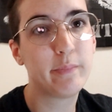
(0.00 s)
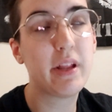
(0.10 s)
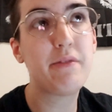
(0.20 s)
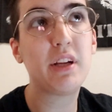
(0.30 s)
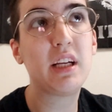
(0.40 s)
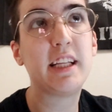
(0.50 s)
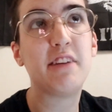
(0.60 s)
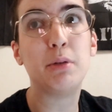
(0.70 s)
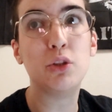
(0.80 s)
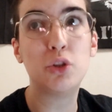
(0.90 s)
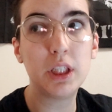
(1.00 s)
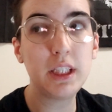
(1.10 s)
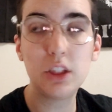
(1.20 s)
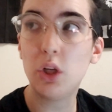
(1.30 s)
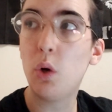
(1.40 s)
They feel like they've been
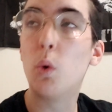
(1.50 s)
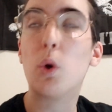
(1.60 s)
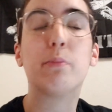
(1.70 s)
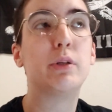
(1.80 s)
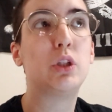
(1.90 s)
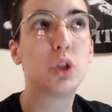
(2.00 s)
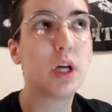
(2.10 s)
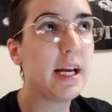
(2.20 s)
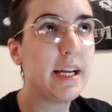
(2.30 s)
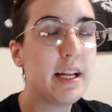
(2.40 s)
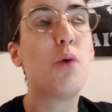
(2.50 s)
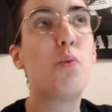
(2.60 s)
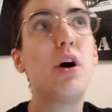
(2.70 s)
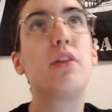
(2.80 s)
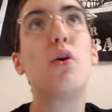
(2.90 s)
tricked or betrayed. They
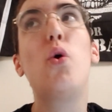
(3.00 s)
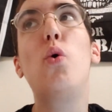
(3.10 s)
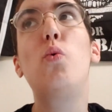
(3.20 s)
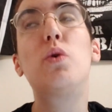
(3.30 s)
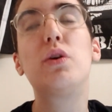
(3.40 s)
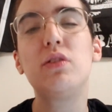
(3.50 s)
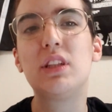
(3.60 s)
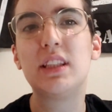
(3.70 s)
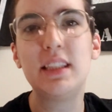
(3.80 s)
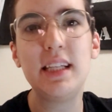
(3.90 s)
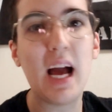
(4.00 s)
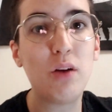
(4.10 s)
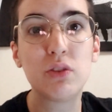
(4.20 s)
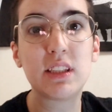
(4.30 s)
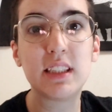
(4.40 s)
want the whole world to see
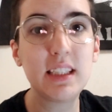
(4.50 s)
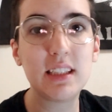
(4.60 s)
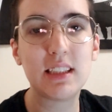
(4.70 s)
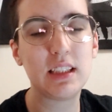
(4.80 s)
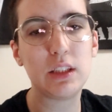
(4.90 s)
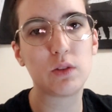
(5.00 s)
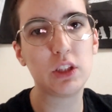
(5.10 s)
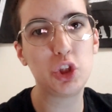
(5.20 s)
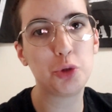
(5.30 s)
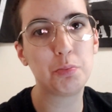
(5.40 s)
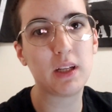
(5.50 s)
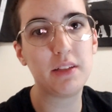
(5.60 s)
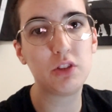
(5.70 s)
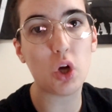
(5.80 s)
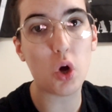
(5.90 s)
how ridiculous these religious
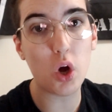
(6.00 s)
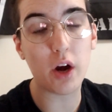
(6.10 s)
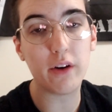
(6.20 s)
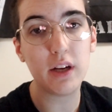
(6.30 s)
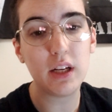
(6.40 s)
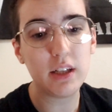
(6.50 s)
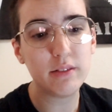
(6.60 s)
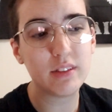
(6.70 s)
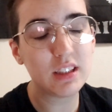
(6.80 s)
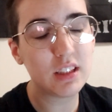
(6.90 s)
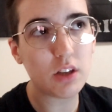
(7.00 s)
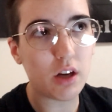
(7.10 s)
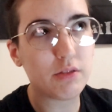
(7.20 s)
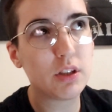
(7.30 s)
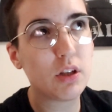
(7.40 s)
beliefs are. This is
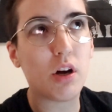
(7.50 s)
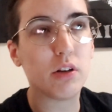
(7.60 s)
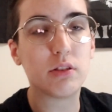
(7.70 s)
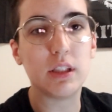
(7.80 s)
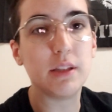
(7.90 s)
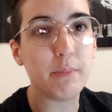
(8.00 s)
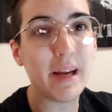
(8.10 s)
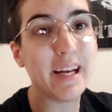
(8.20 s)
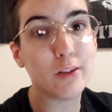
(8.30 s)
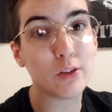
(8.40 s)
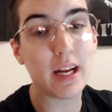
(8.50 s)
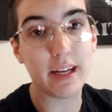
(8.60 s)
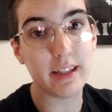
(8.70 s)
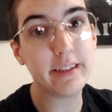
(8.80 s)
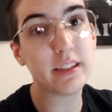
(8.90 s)
often called the angry
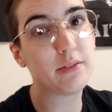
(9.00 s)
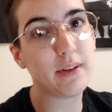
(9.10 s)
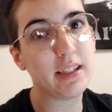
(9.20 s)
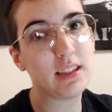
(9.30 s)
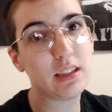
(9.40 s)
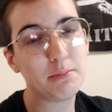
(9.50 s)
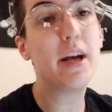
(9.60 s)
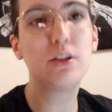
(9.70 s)
atheist phase.